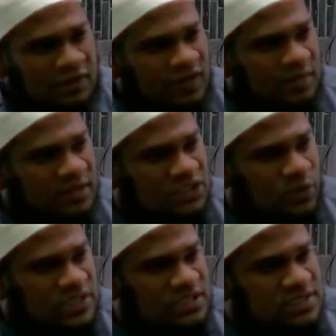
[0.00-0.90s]
Any
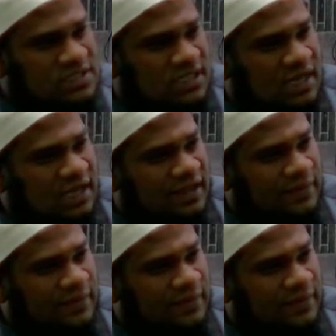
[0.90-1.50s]
females questions? Is it